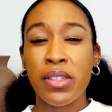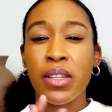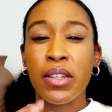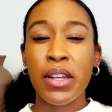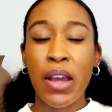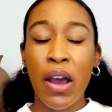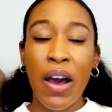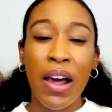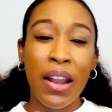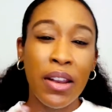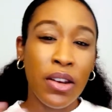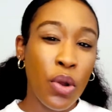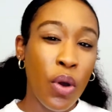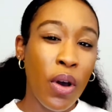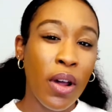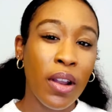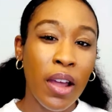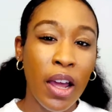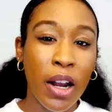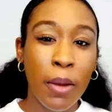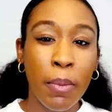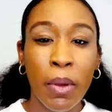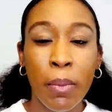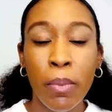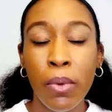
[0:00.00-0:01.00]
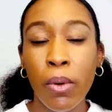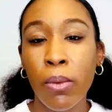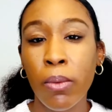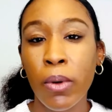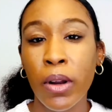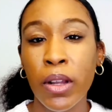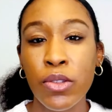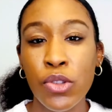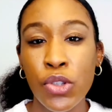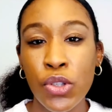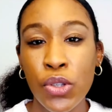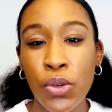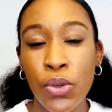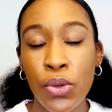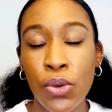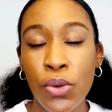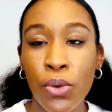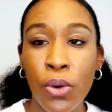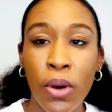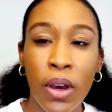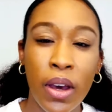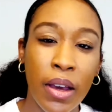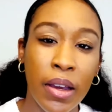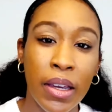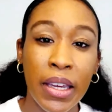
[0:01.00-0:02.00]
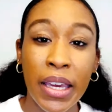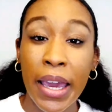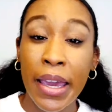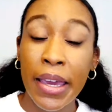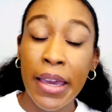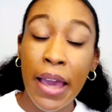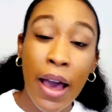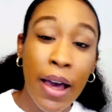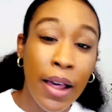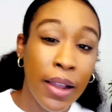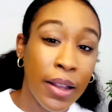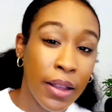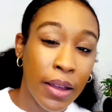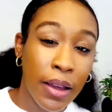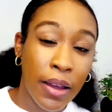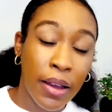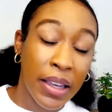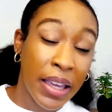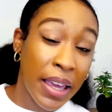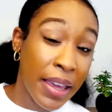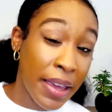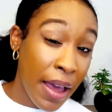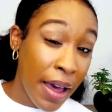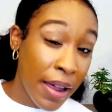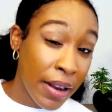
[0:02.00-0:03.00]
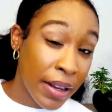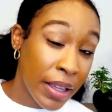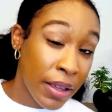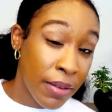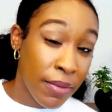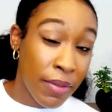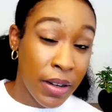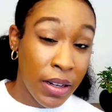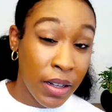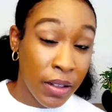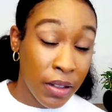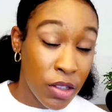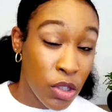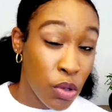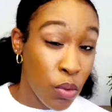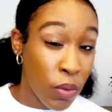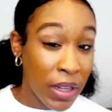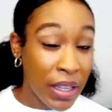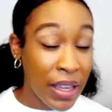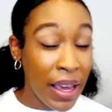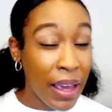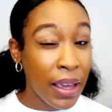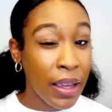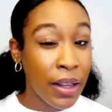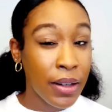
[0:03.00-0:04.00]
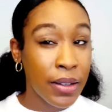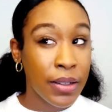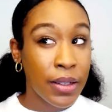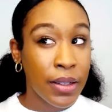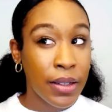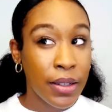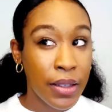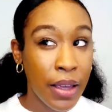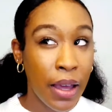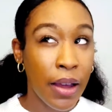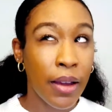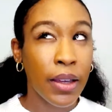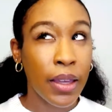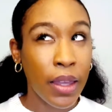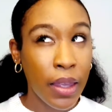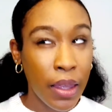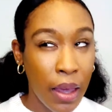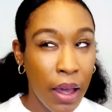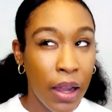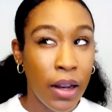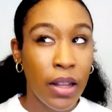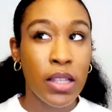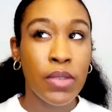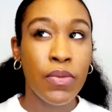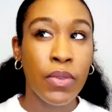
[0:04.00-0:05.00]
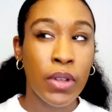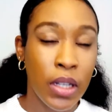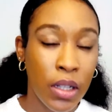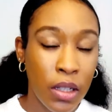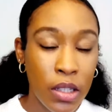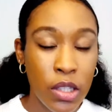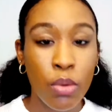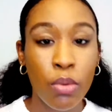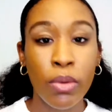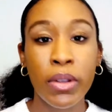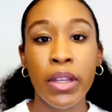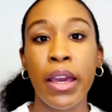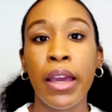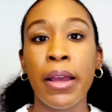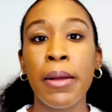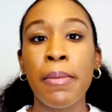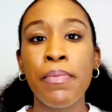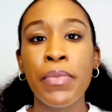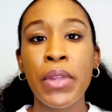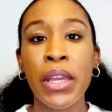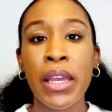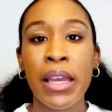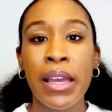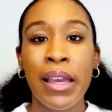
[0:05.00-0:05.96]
Now, I know a lot of people run to Heyyy Vanilla 28. Yeah, Heyy's Vanilla 28.